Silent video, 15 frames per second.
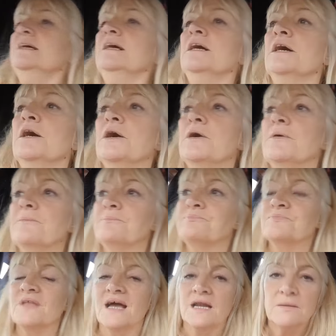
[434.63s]
And
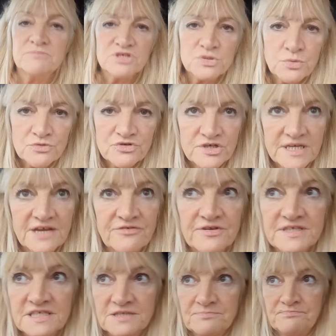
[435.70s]
I'm just wondering if
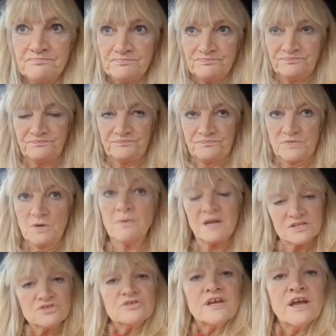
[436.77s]
it's, well, I
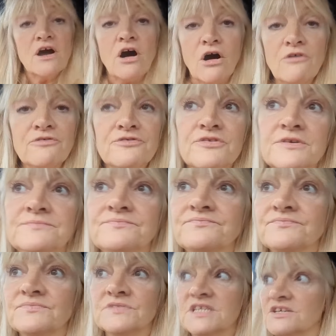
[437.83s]
took it off
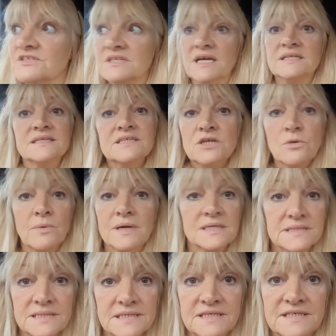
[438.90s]
because I didn't know what
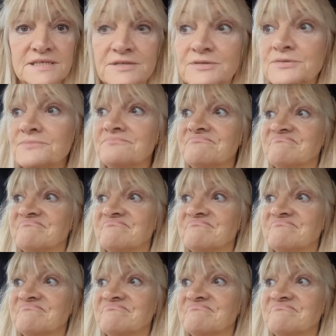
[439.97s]
else to do.